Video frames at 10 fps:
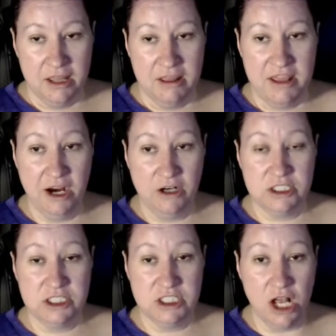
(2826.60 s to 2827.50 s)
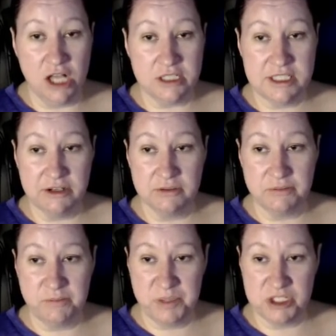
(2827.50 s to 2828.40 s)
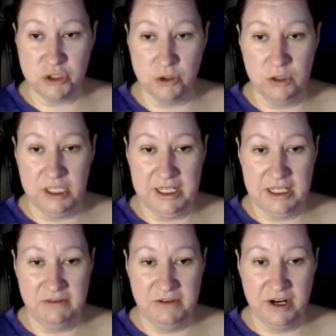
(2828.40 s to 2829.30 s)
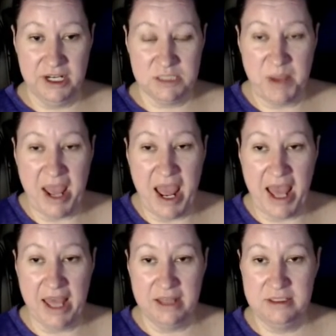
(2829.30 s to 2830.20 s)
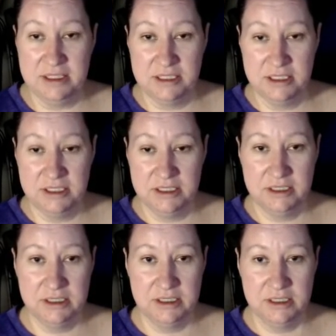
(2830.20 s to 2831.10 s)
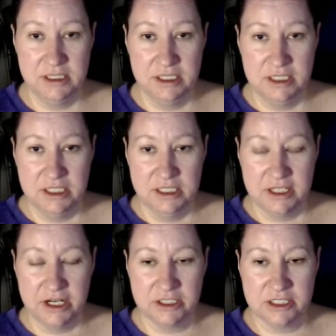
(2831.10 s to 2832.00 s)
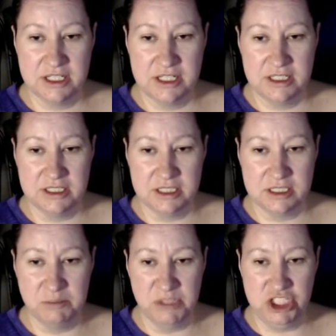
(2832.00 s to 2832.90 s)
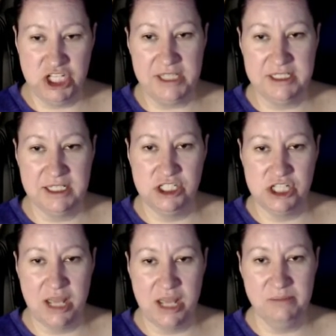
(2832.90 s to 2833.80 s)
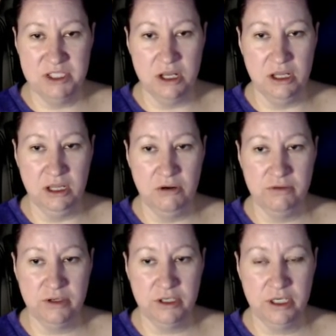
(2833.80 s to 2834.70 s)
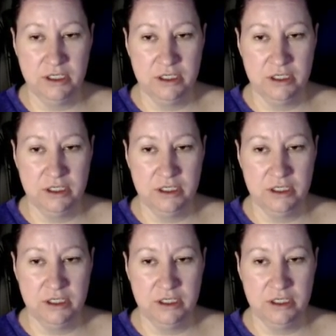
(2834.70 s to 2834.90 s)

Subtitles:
There's dogs that are patrolling in various paths. There's these magenta gems all over.